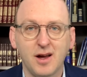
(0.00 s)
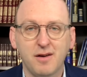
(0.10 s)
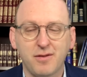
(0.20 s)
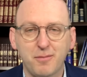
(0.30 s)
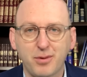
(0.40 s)

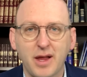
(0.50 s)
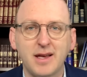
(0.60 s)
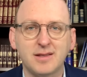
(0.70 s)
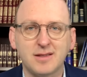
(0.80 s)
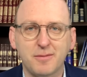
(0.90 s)
from
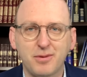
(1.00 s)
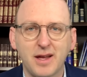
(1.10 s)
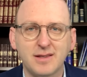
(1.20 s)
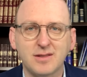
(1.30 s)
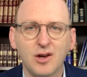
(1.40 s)
place to
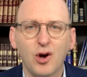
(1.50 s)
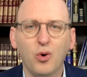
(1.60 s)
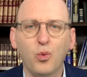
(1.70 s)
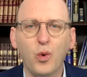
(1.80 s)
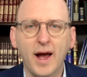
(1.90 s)
place.
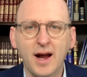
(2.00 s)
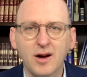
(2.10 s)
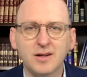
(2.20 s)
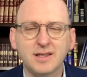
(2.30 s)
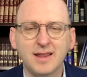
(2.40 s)

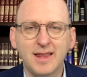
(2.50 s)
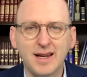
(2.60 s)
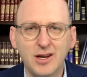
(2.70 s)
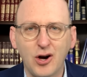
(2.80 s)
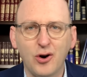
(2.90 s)
Where did they
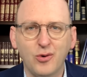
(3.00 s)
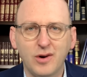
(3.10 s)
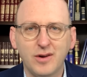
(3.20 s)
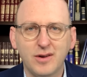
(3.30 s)
know?